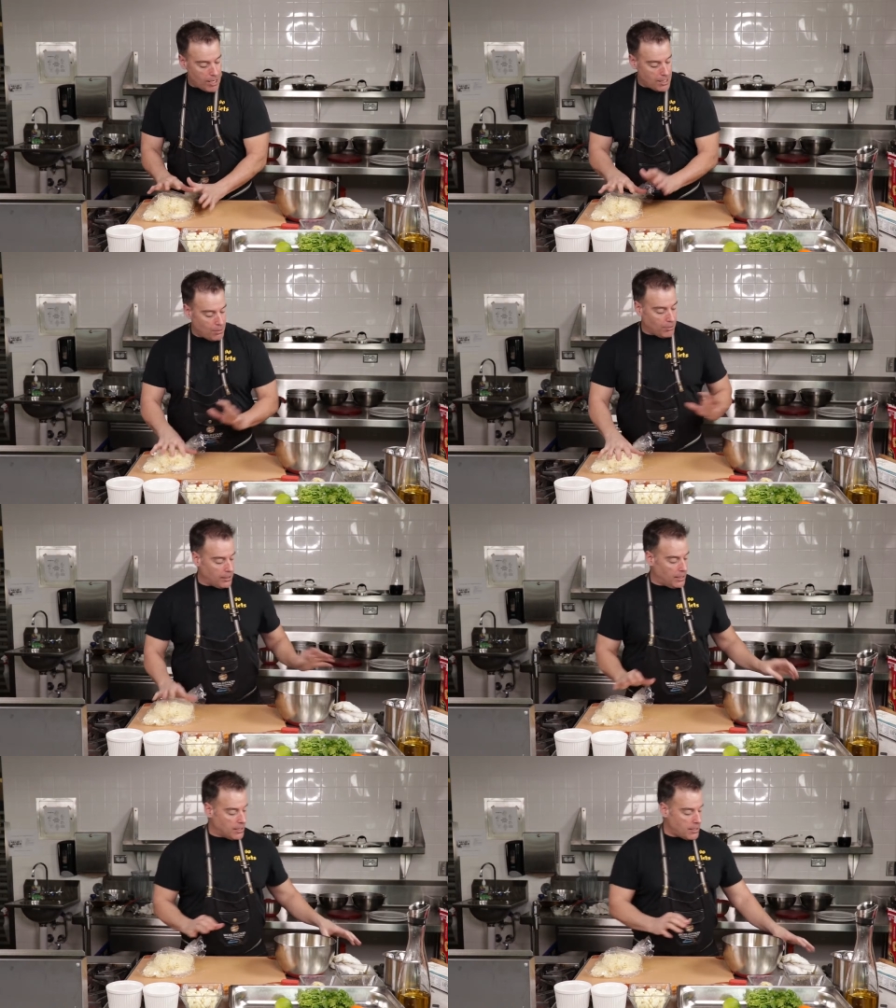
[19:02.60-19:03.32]
crazy with
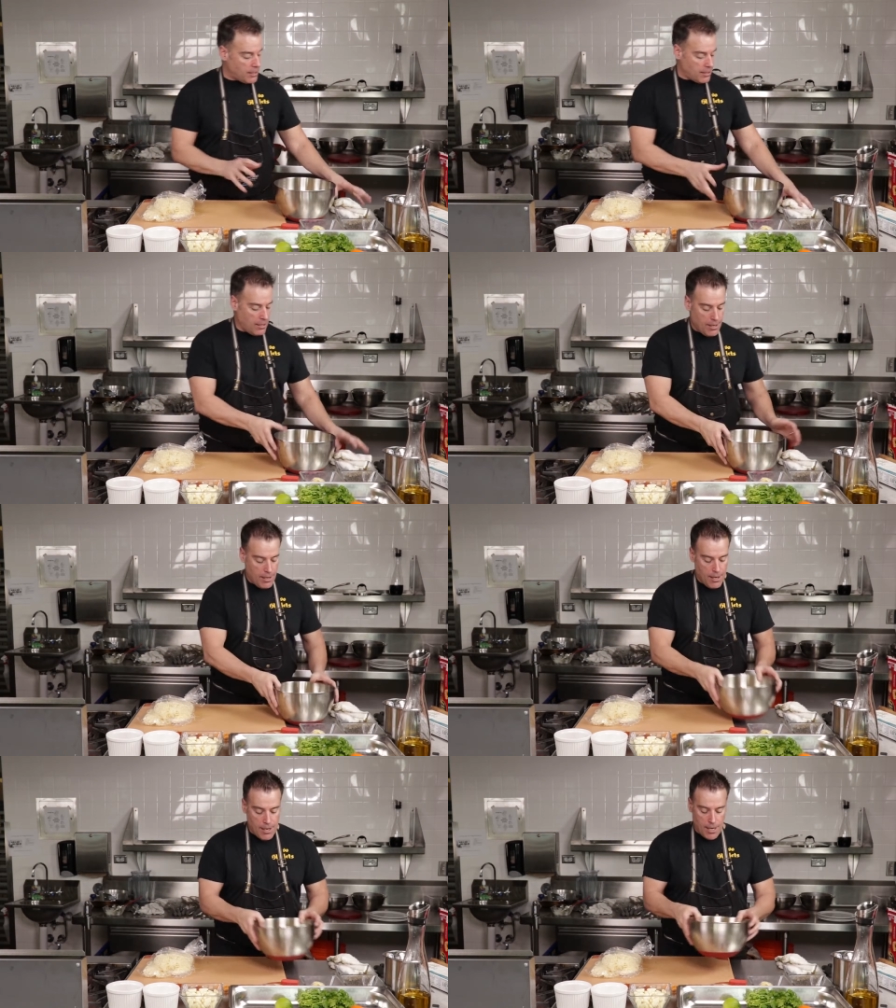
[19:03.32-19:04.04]
this,
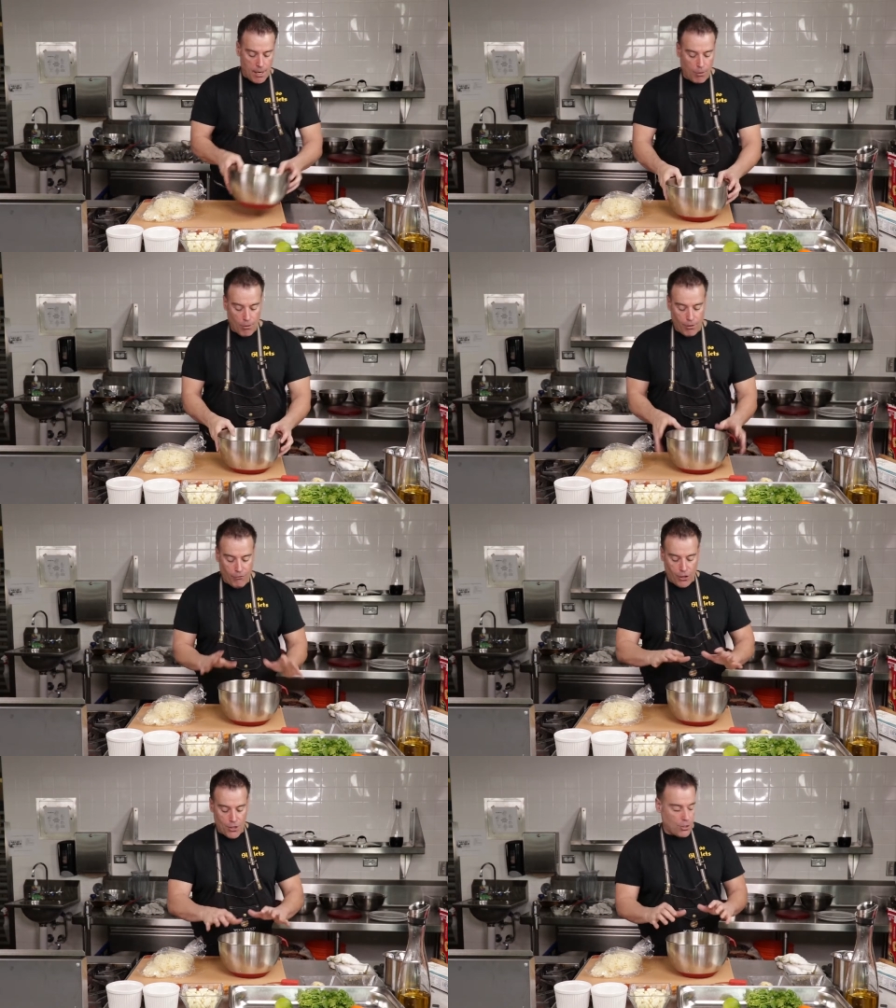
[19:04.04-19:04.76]
I'm going to
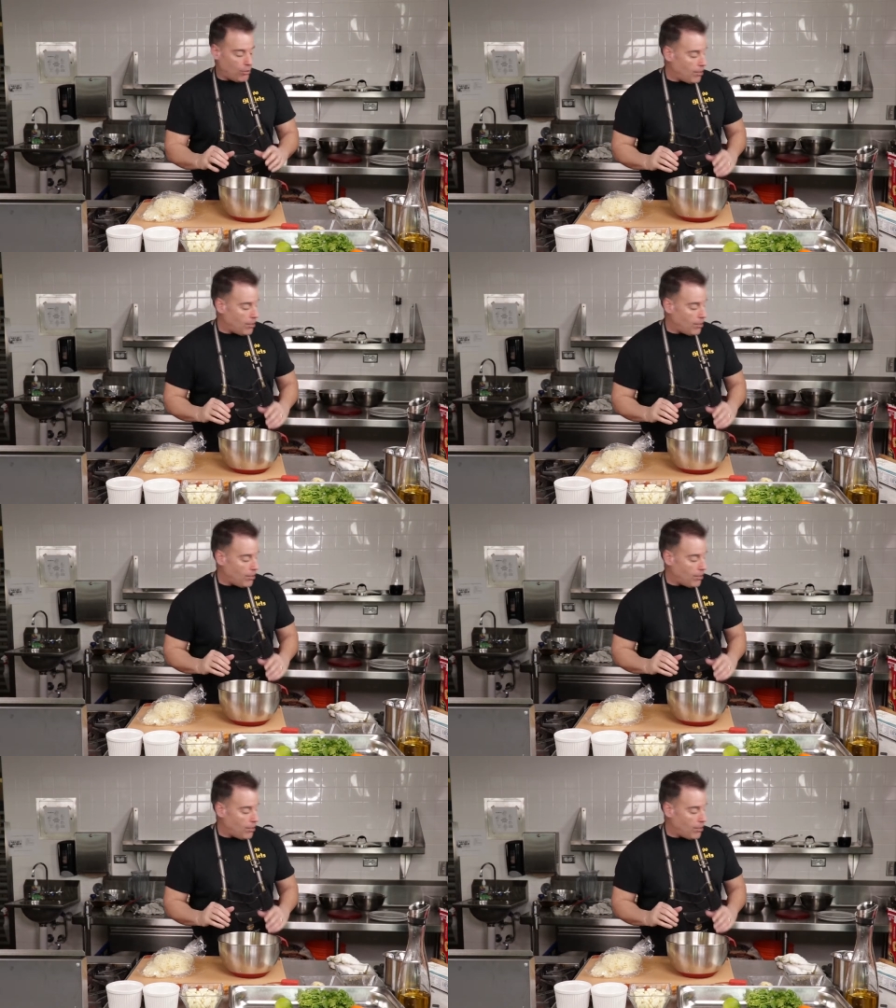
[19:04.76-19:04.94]
finish the